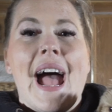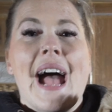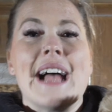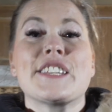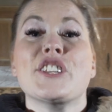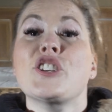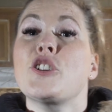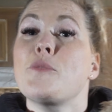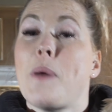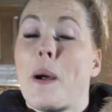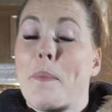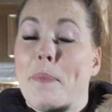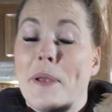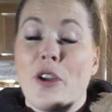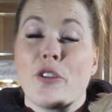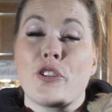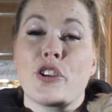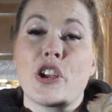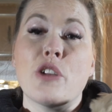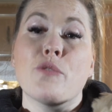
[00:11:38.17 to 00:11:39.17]
As a new puppy
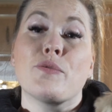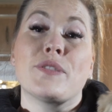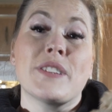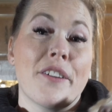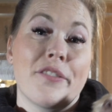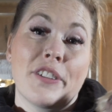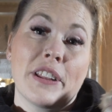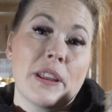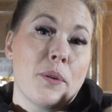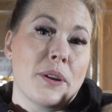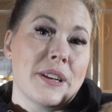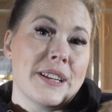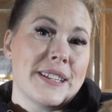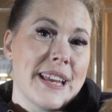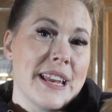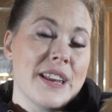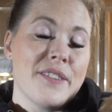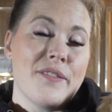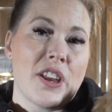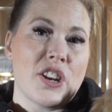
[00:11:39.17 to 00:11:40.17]
owner, you definitely want to
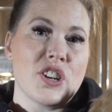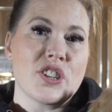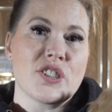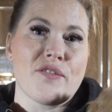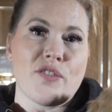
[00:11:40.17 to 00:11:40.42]
take advantage